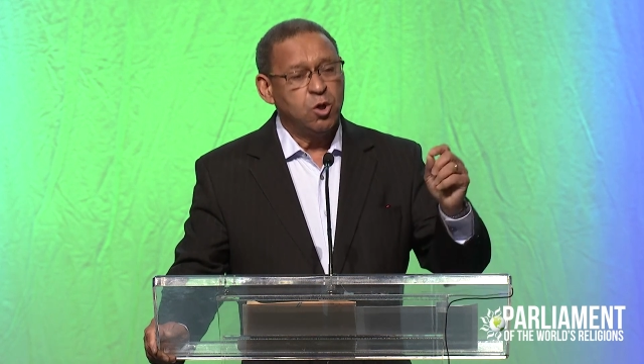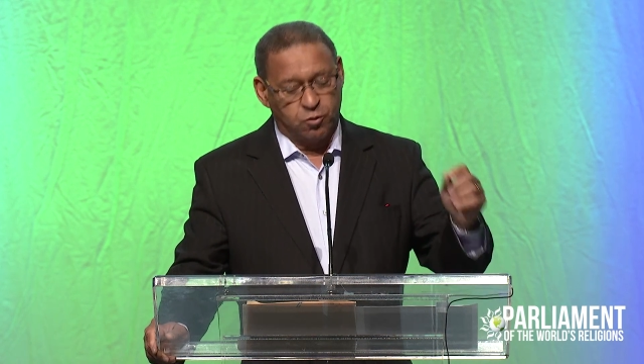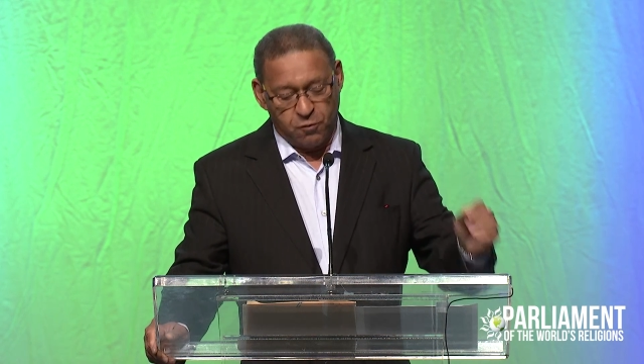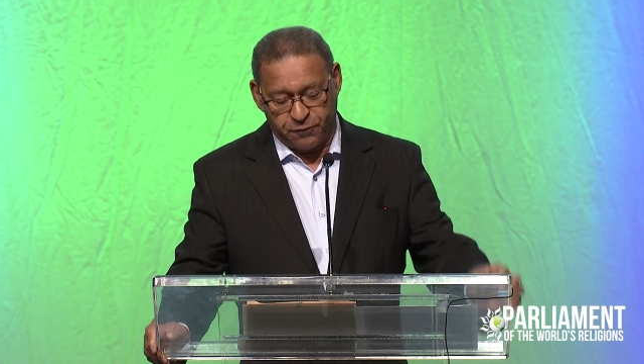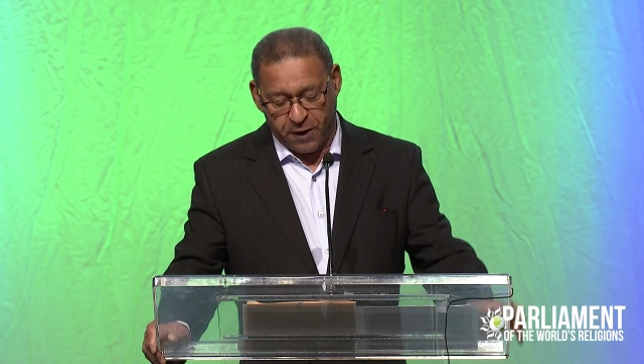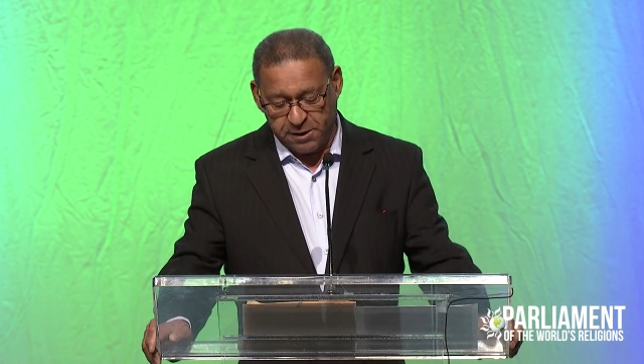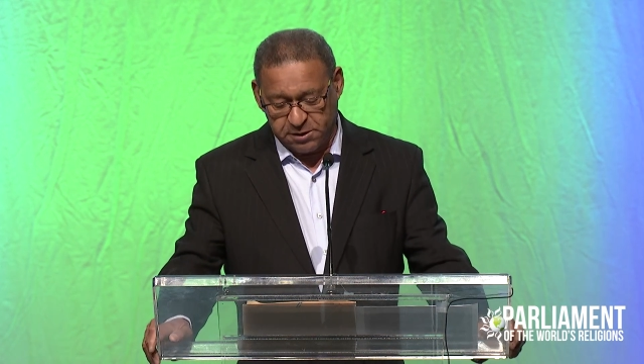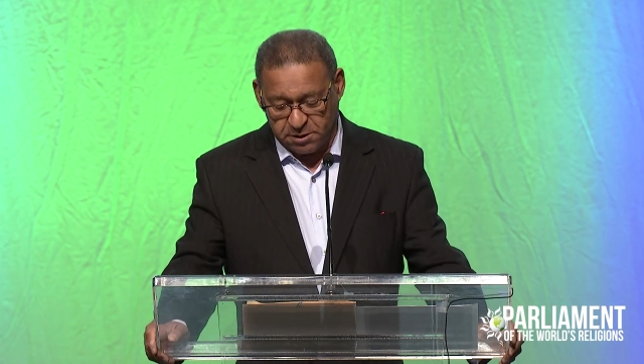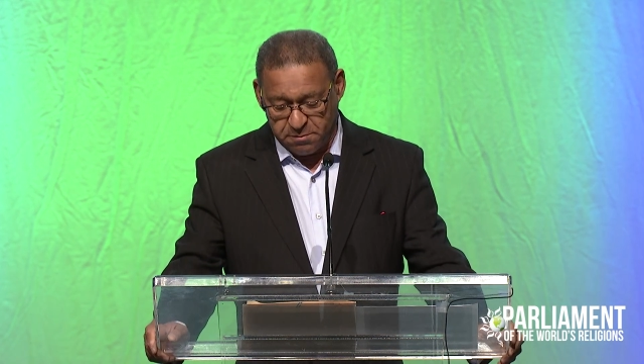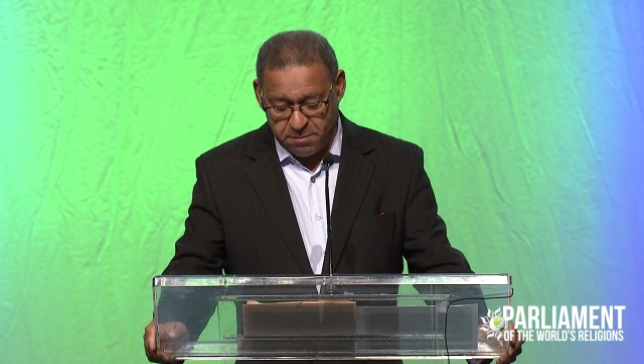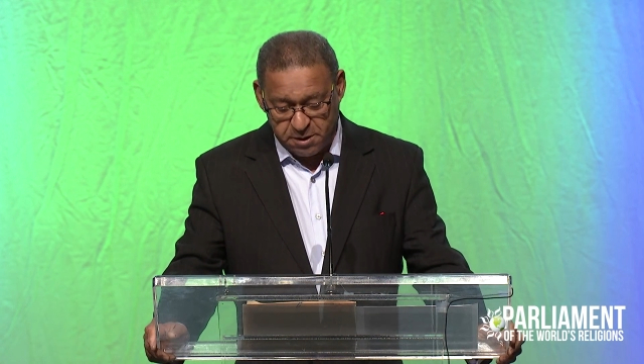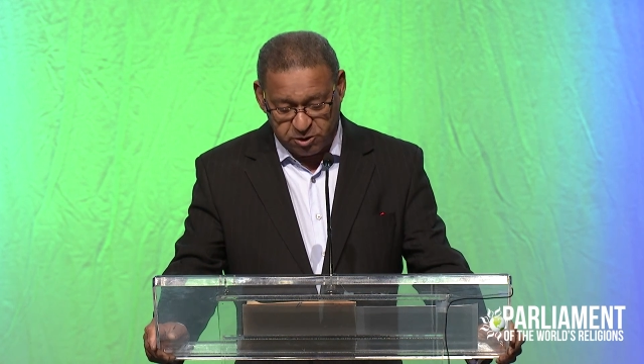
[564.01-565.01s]
to face
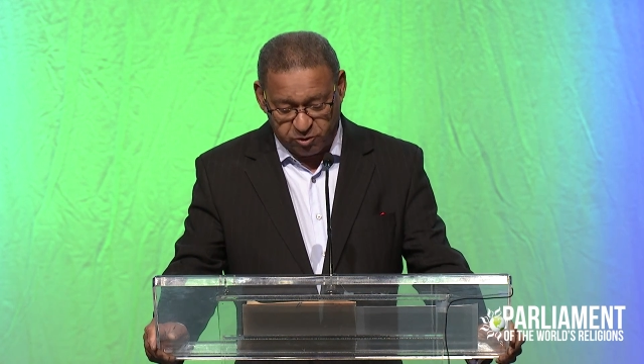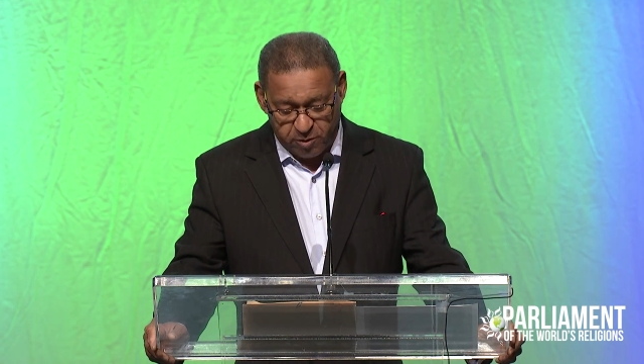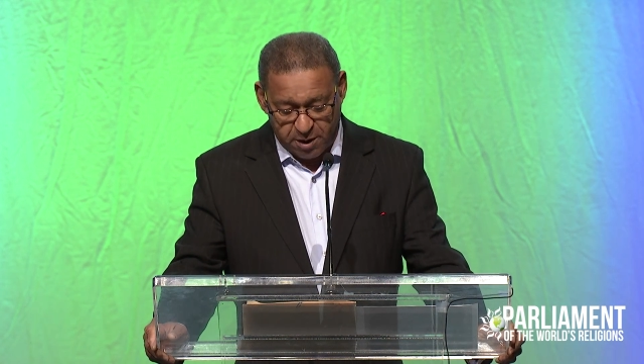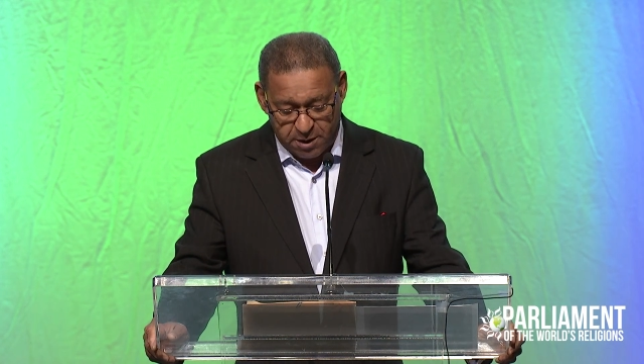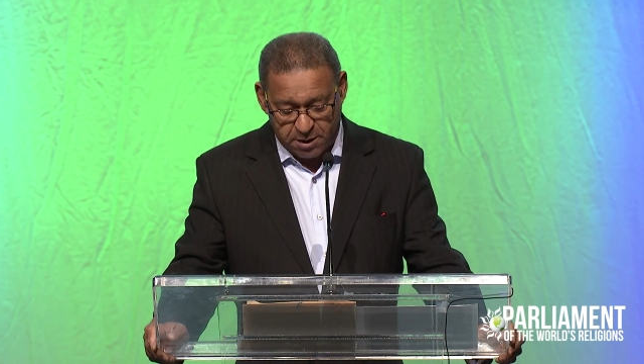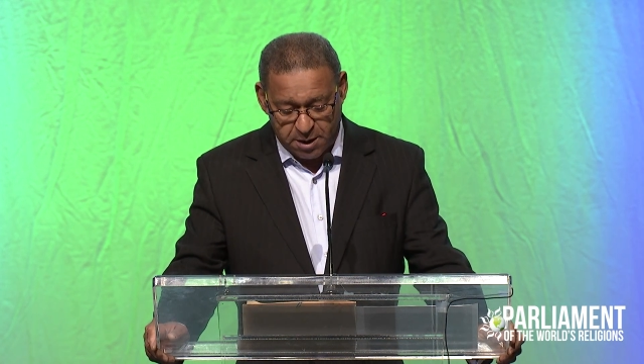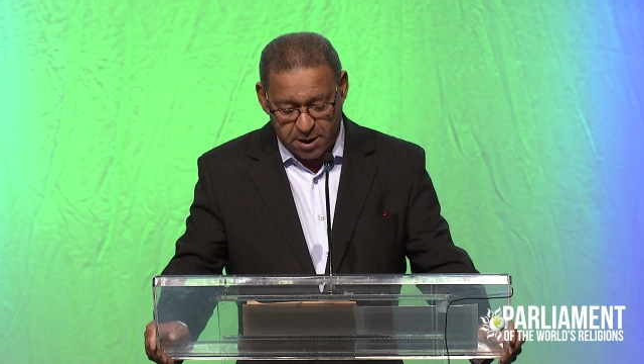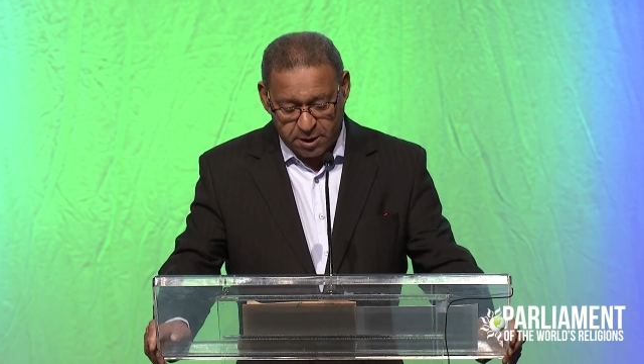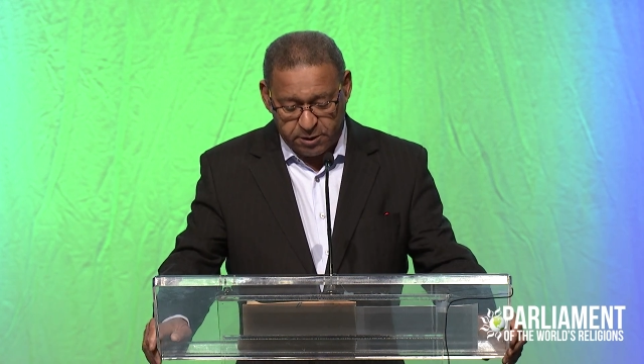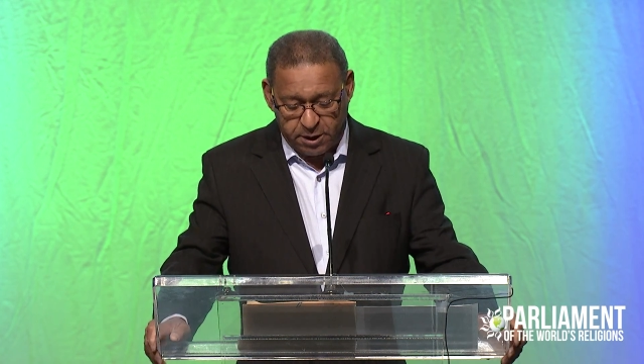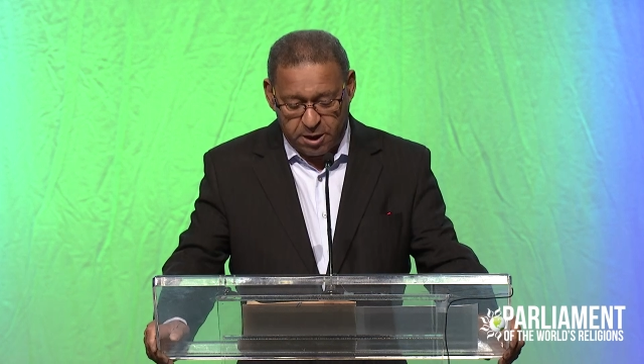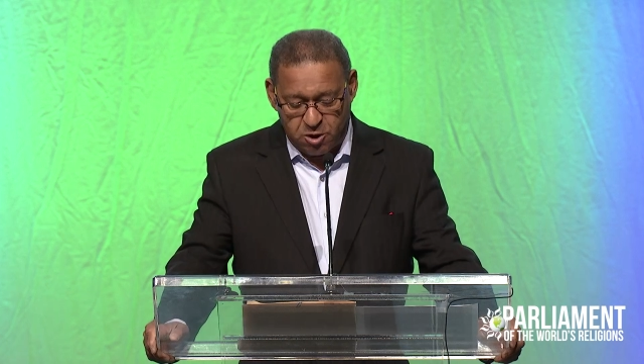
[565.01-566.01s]
the misery, the
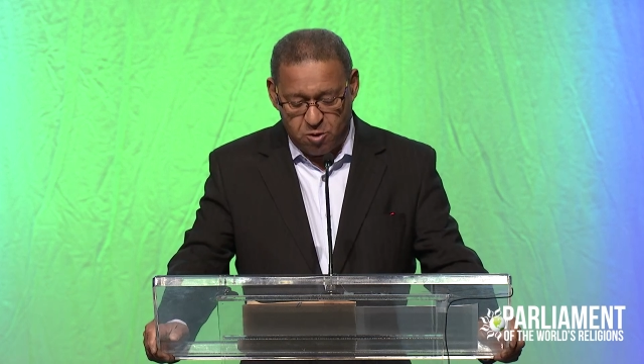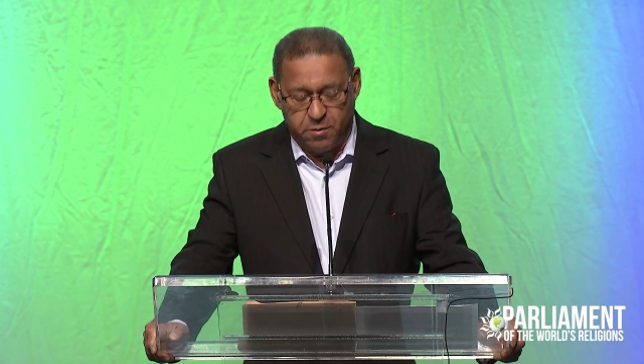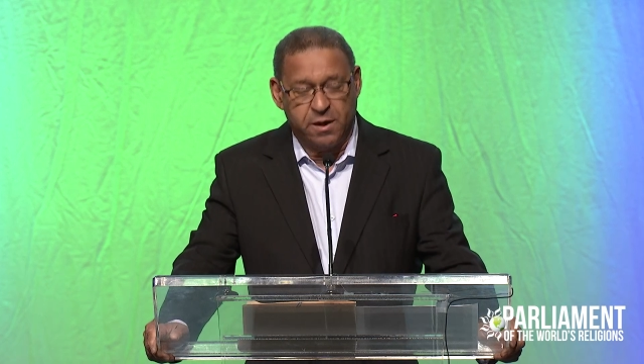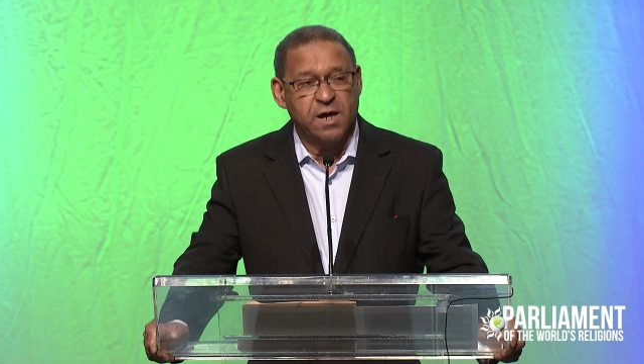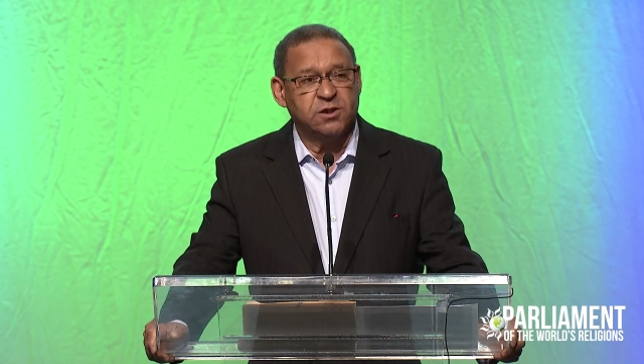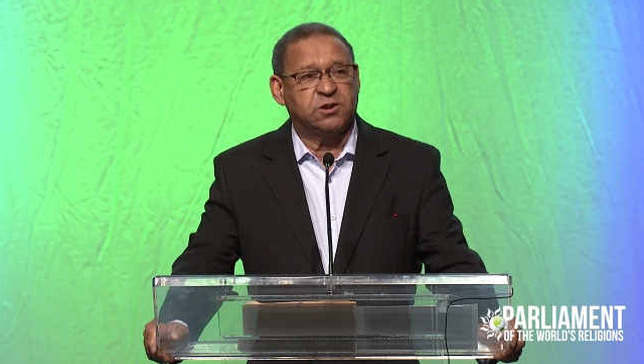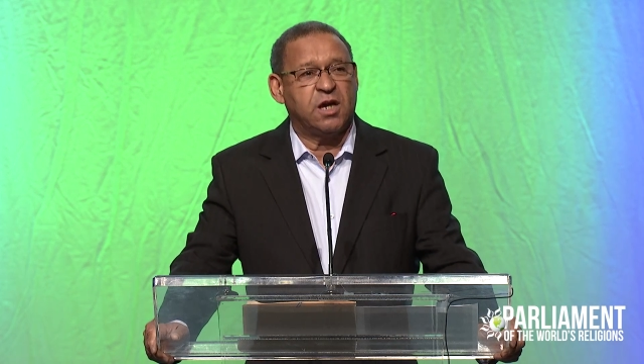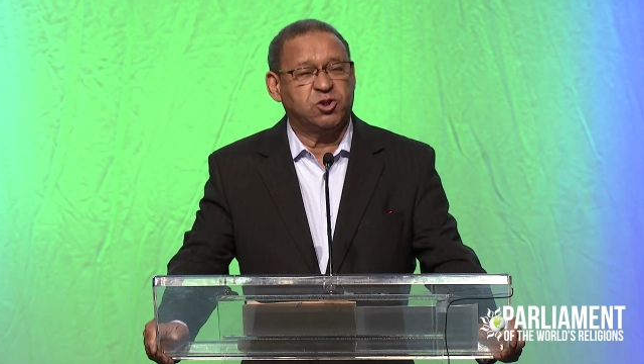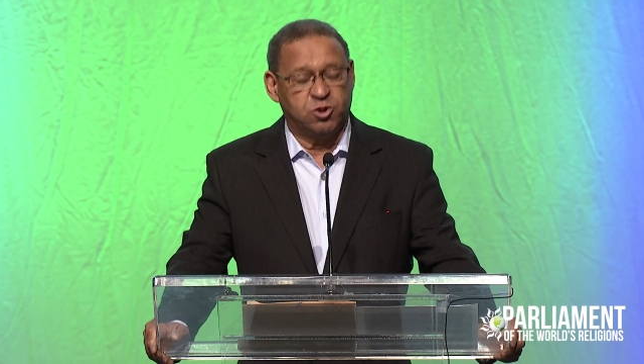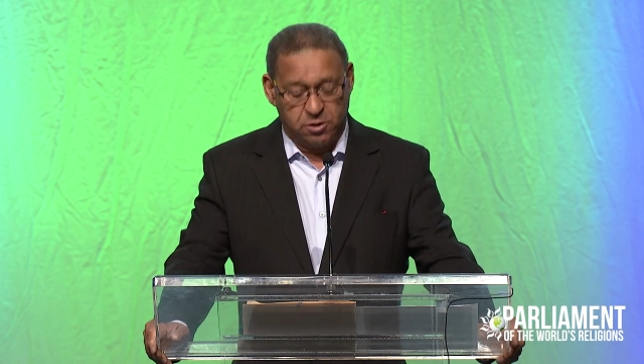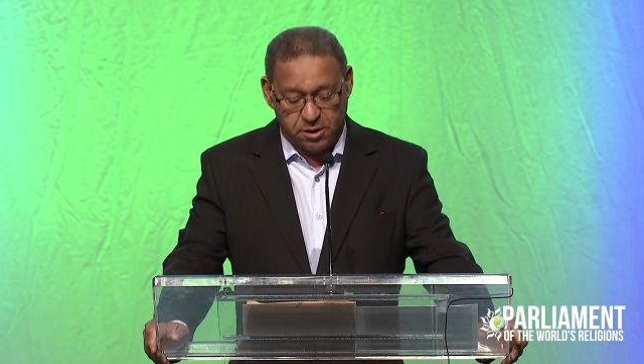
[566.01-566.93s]
dehumanization,